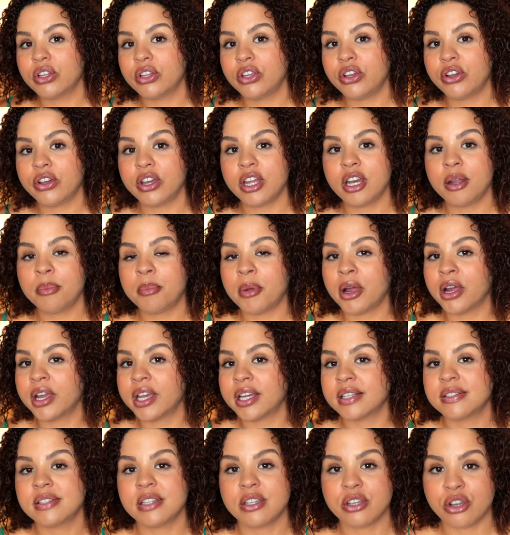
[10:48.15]
you're gonna
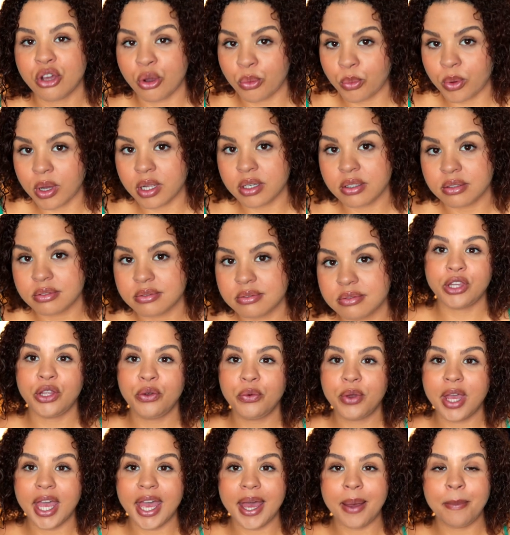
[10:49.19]
market to no one. You
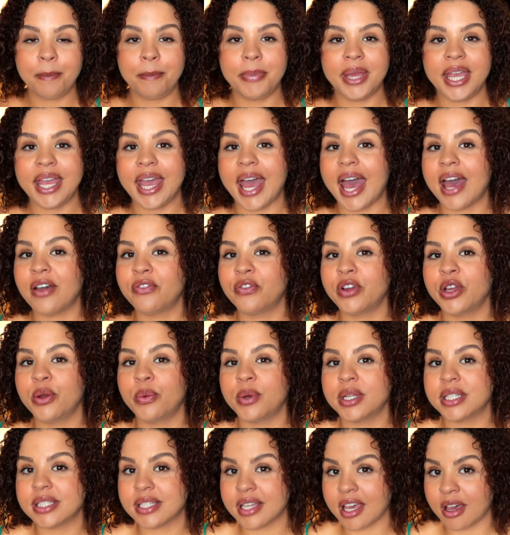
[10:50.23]
can't be
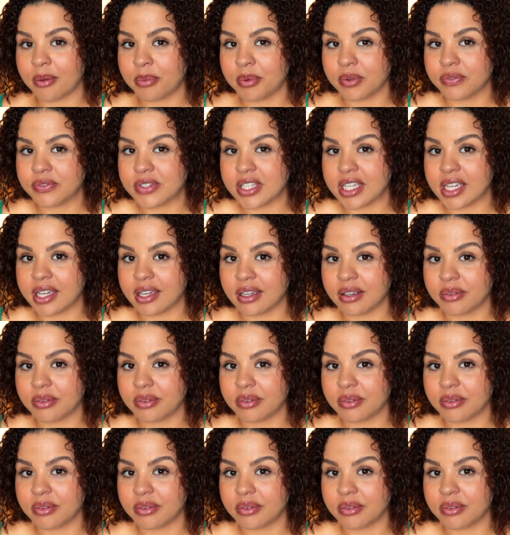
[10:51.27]
everyone's cup of tea.